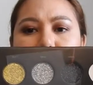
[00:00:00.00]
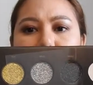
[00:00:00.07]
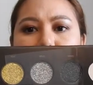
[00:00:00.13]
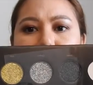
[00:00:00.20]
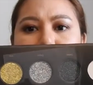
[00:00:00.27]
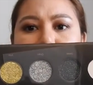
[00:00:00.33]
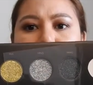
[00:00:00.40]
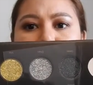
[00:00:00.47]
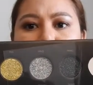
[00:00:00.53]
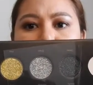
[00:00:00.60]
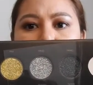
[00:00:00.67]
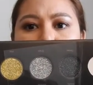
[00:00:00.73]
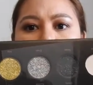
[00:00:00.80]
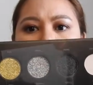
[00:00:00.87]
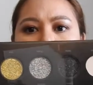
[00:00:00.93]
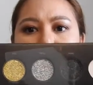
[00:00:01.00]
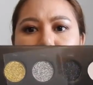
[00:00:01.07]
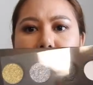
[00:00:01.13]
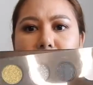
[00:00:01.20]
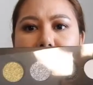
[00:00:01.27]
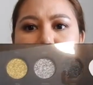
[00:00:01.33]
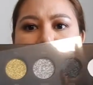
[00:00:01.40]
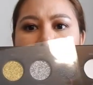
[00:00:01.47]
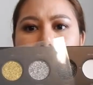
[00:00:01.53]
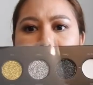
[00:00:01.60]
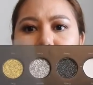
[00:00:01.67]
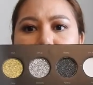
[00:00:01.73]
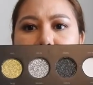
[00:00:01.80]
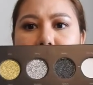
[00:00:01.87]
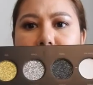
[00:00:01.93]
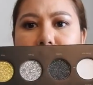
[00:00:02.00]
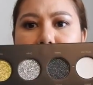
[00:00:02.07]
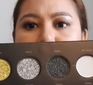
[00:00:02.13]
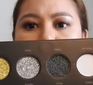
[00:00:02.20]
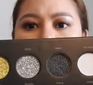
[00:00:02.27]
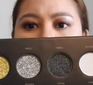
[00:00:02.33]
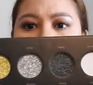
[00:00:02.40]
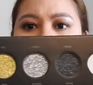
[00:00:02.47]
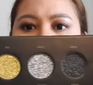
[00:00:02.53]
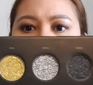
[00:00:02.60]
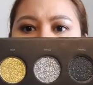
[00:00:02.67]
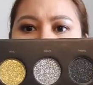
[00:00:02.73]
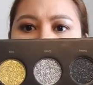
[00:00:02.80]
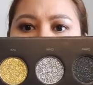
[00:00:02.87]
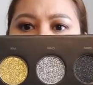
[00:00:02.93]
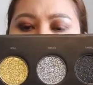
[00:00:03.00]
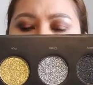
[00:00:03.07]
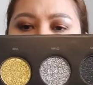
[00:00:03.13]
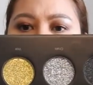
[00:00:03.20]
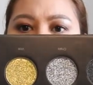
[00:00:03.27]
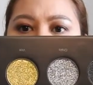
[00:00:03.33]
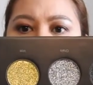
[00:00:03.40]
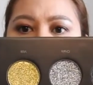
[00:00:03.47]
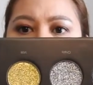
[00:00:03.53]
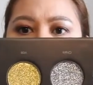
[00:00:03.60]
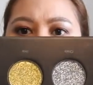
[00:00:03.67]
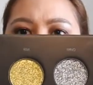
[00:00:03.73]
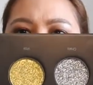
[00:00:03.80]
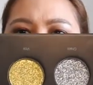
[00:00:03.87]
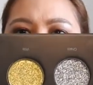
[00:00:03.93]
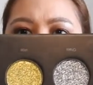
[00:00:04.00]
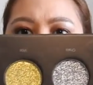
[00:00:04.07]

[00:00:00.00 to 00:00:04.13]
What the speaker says: Has very small pans, but these are the colors that it has.